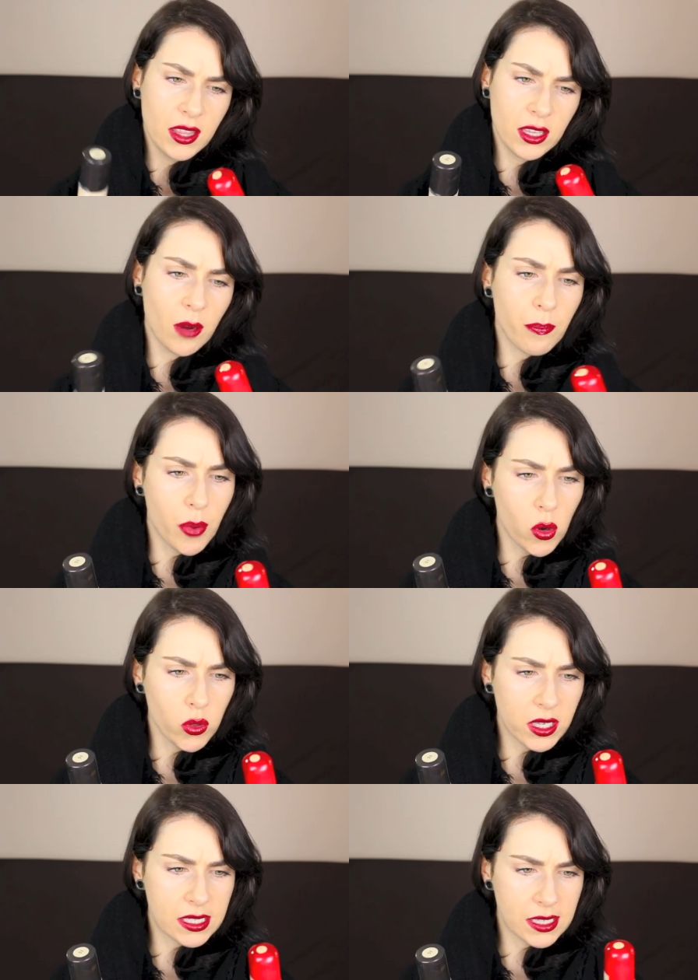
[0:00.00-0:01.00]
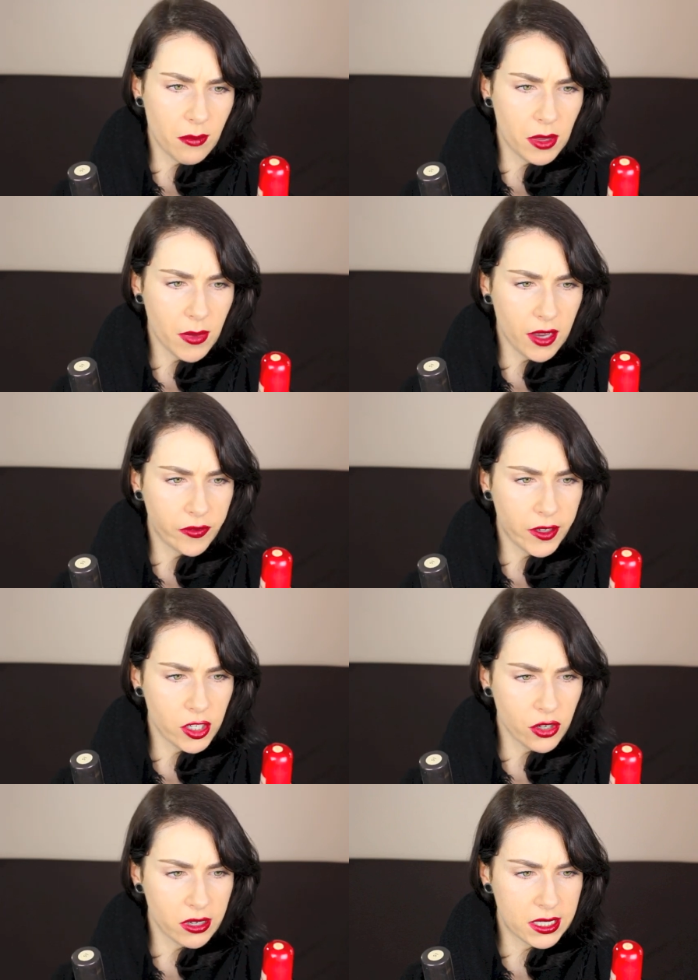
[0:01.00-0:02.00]
think they're both a semi-matte
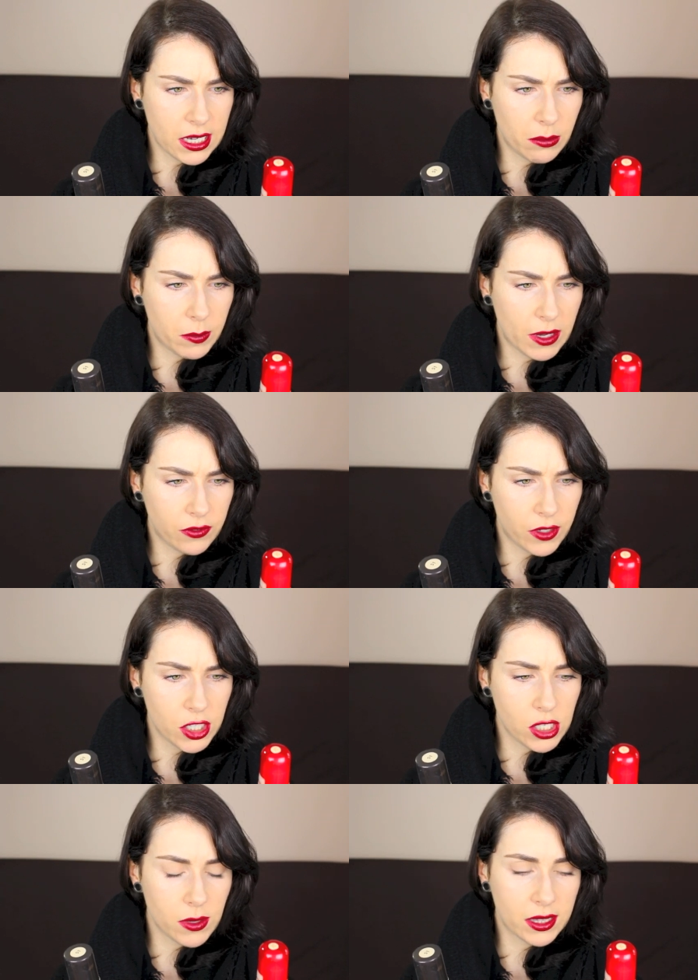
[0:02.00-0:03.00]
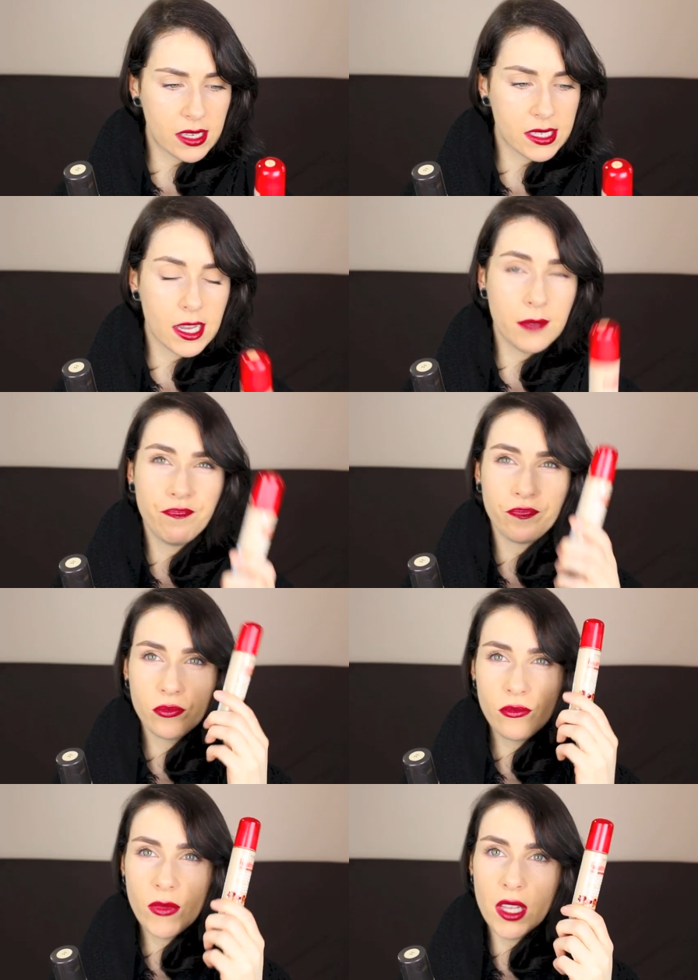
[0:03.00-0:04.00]
finish or a demi-matte finish is what they say.
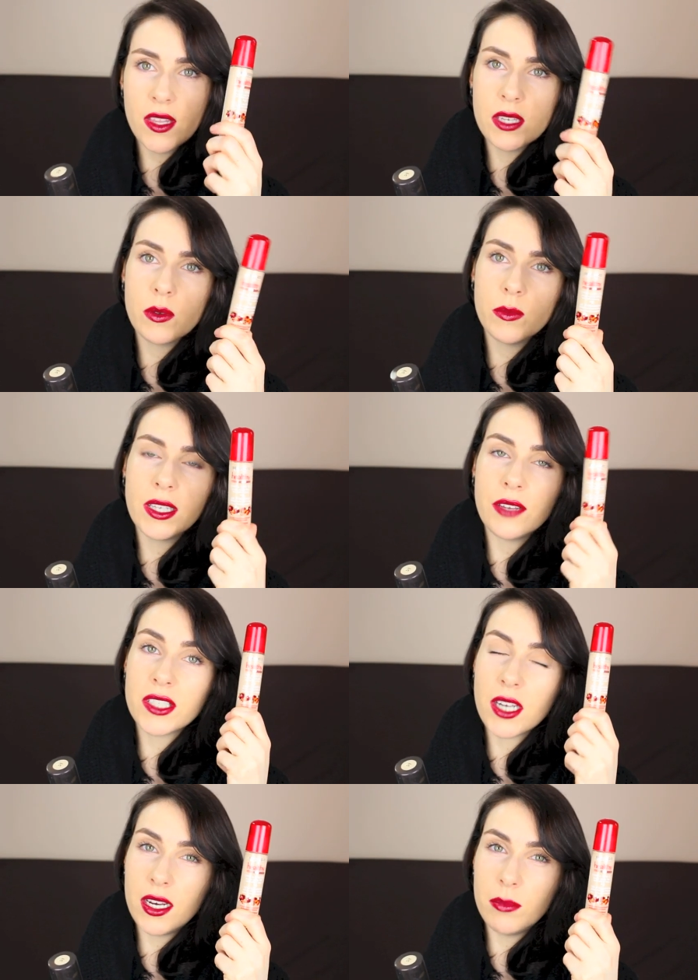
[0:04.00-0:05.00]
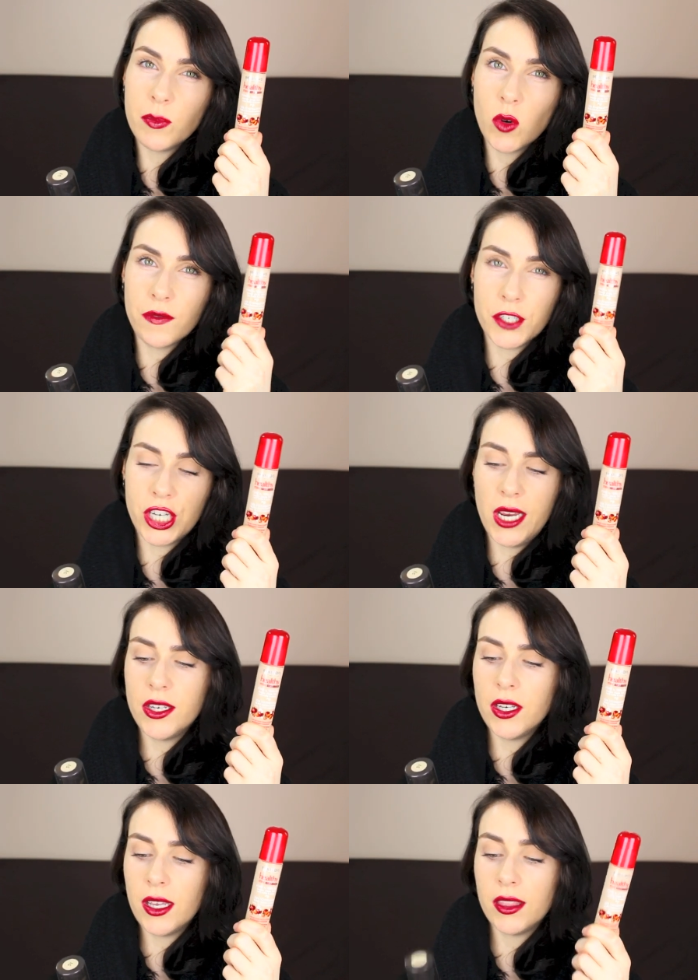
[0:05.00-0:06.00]
This one will give a tiny bit more of a
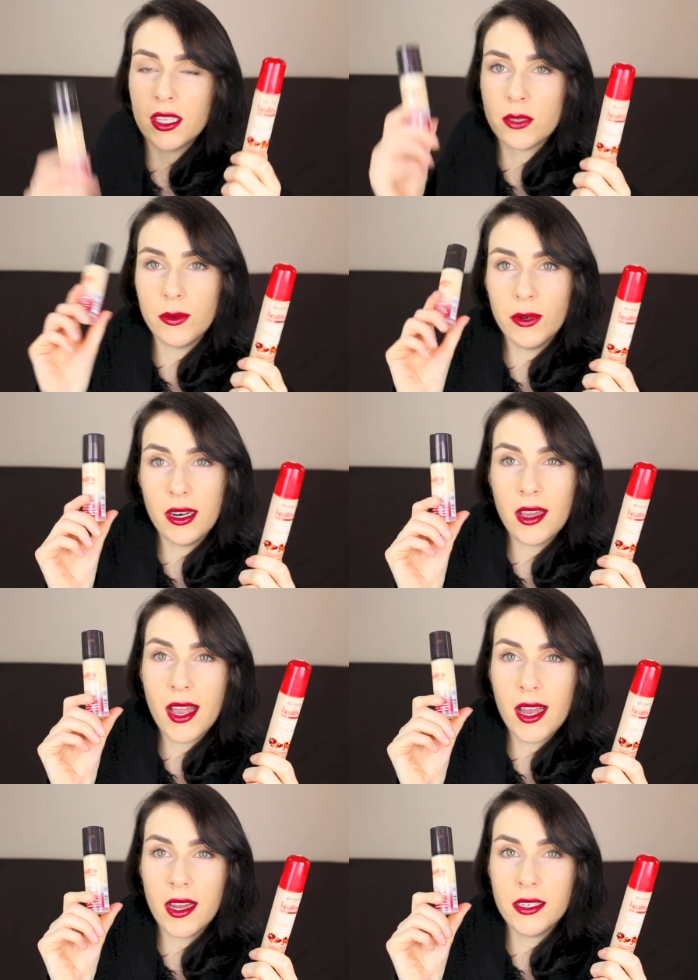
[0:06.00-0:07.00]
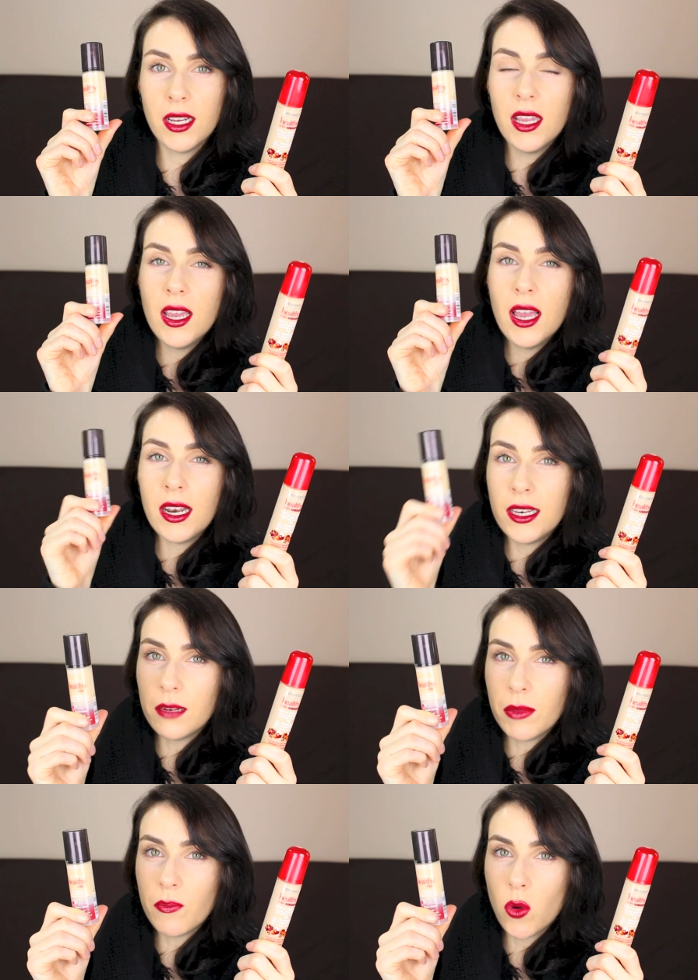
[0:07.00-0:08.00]
sheen. This one will add a
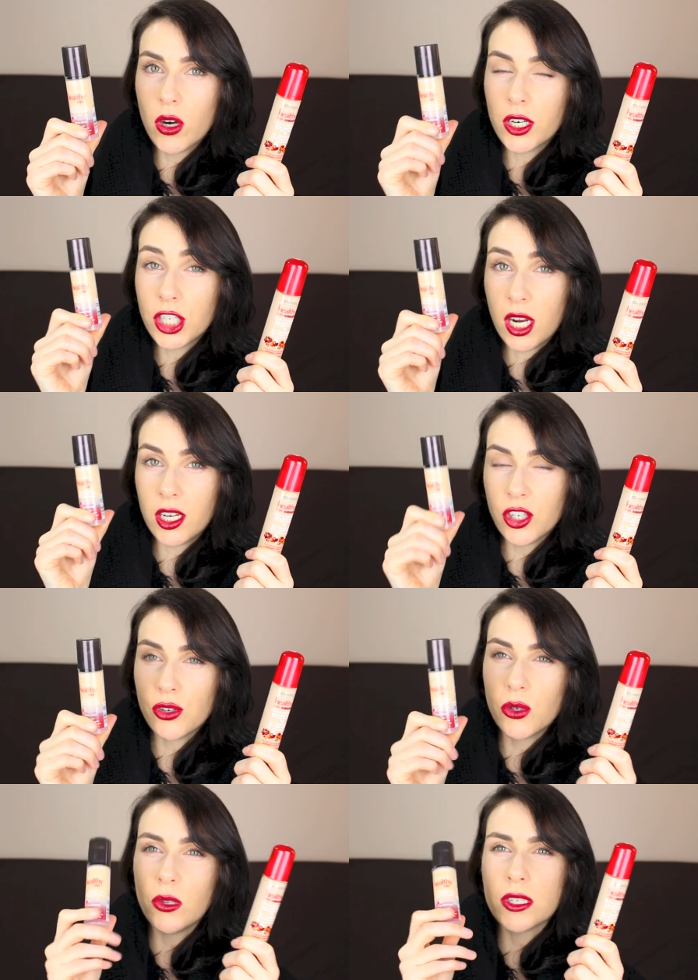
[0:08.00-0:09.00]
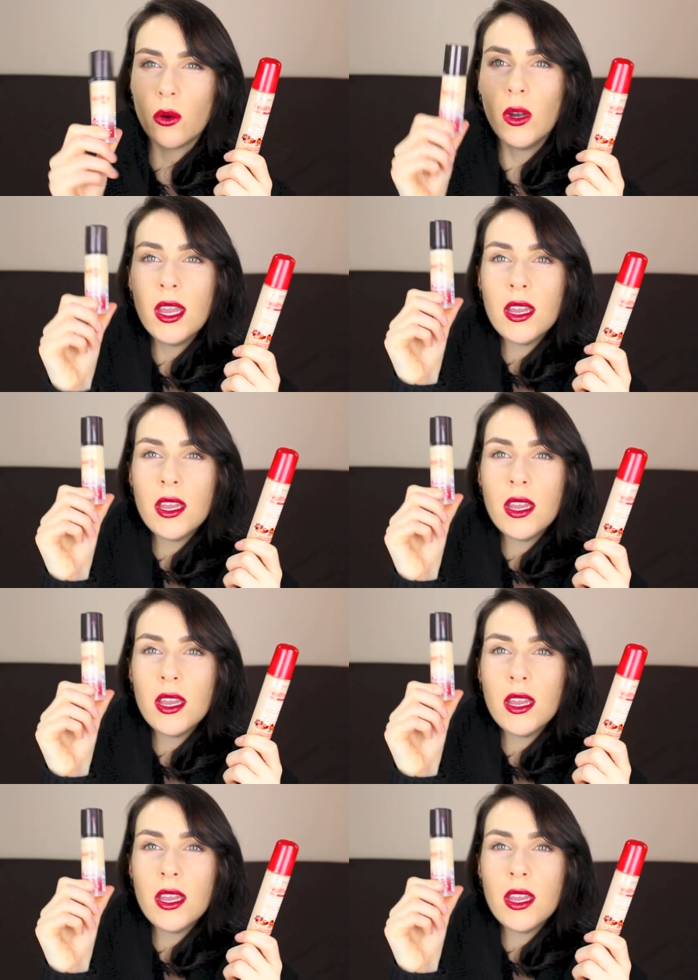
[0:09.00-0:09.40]
little bit more shine control. So